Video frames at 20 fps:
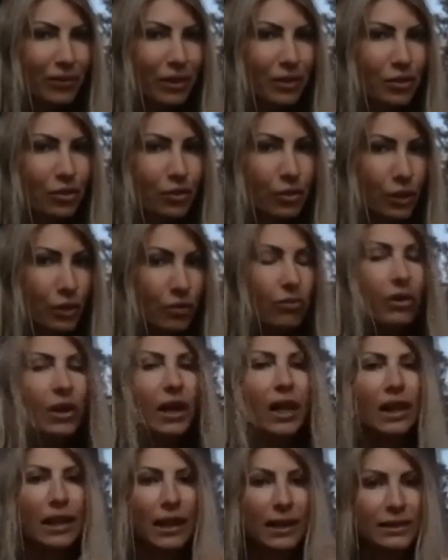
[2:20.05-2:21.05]
So when you
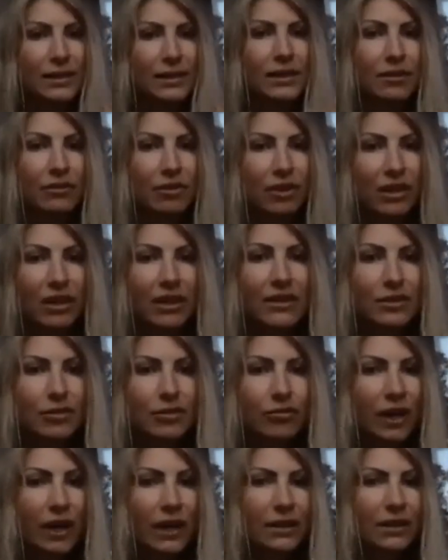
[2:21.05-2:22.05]
realize that everything is
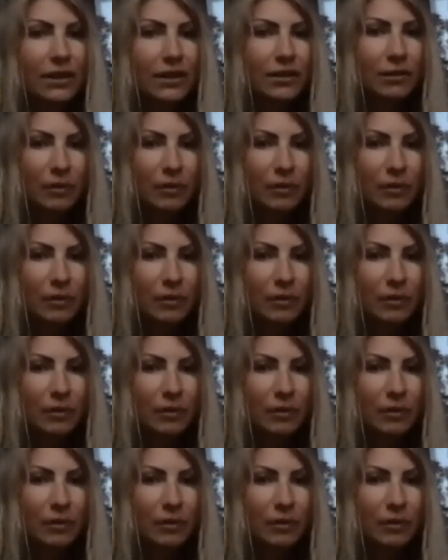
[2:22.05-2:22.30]
right and